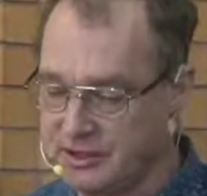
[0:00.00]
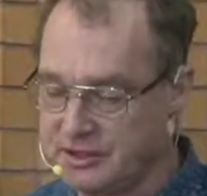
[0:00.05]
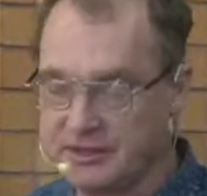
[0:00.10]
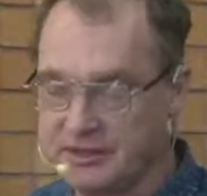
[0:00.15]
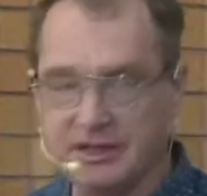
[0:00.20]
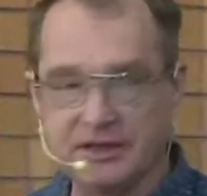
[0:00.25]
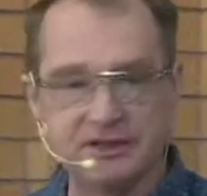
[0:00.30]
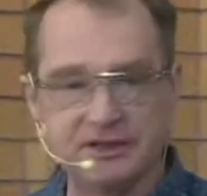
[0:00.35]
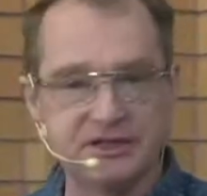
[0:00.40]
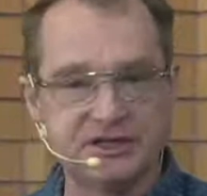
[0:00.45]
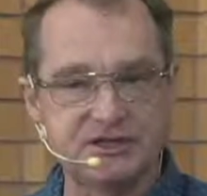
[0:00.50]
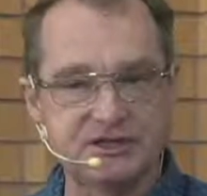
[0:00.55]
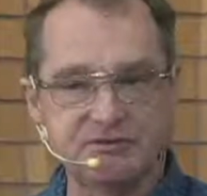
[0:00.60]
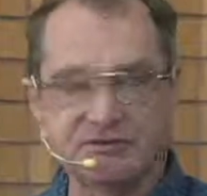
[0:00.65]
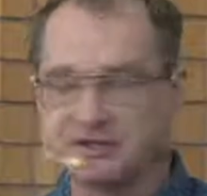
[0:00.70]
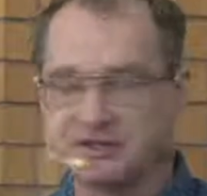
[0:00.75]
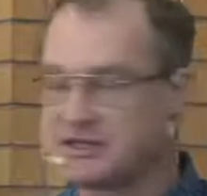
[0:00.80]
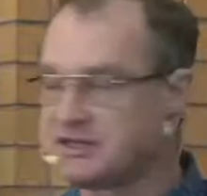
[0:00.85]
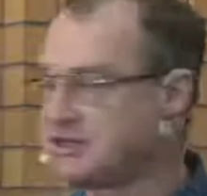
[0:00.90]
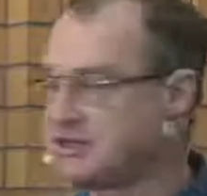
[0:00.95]
that this
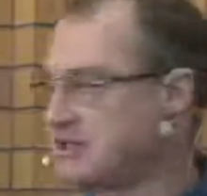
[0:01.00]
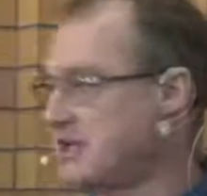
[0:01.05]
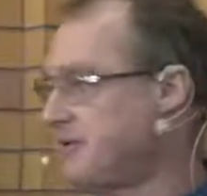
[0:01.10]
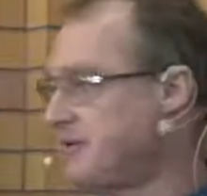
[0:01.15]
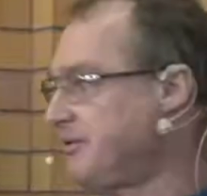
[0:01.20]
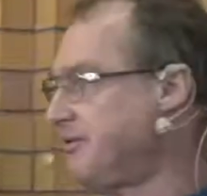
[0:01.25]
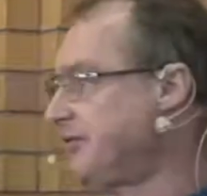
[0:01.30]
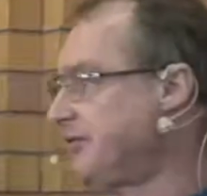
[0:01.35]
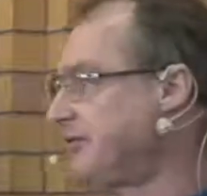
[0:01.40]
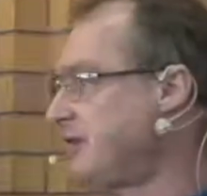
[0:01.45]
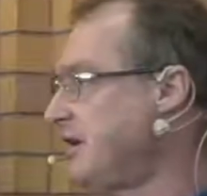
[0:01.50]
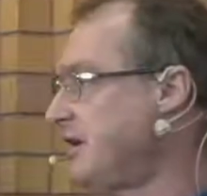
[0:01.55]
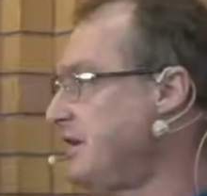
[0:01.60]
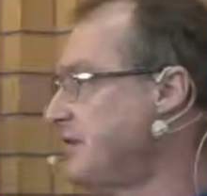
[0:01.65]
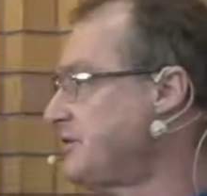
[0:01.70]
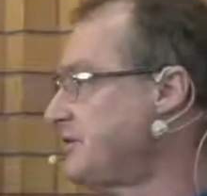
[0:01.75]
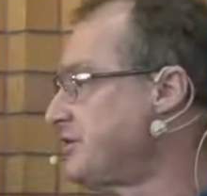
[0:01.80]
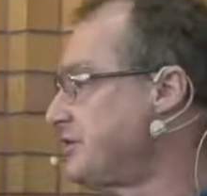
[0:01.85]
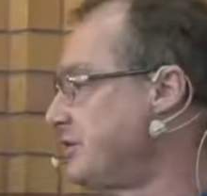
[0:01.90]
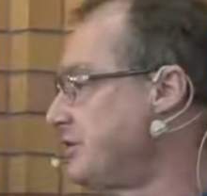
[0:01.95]
was a Sabbath day
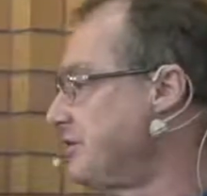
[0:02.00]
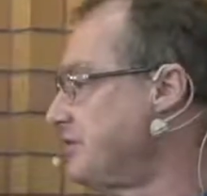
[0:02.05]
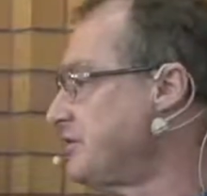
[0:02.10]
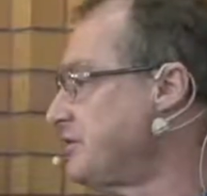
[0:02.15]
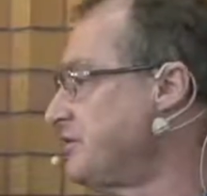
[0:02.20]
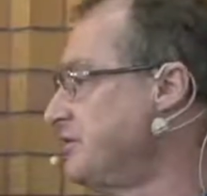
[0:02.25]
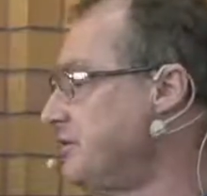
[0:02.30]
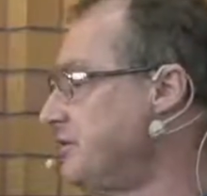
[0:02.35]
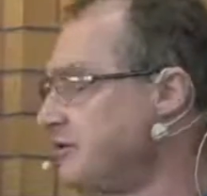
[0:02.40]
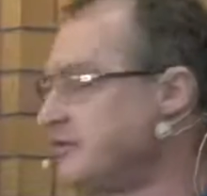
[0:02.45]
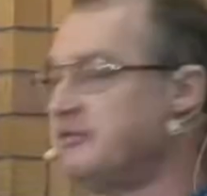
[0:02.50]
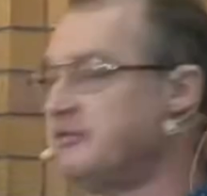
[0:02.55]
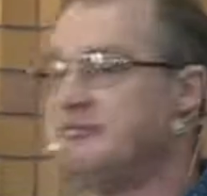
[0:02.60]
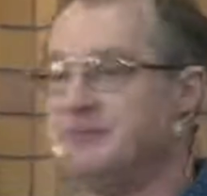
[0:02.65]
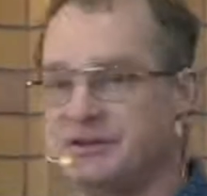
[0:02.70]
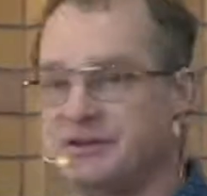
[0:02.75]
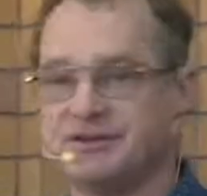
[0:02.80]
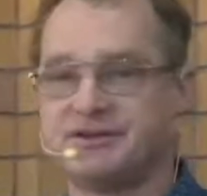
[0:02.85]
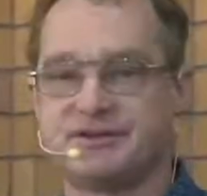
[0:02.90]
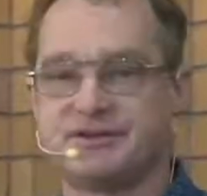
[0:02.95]
service not to
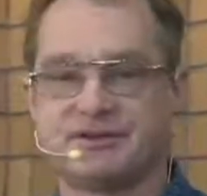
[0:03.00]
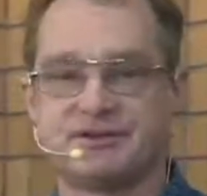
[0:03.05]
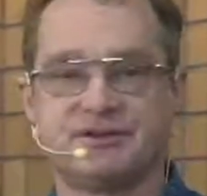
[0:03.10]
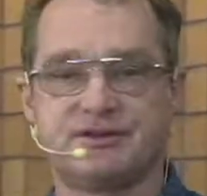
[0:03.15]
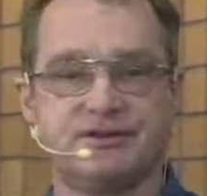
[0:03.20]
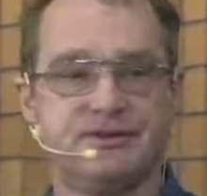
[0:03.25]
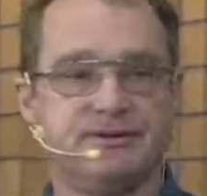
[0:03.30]
miss.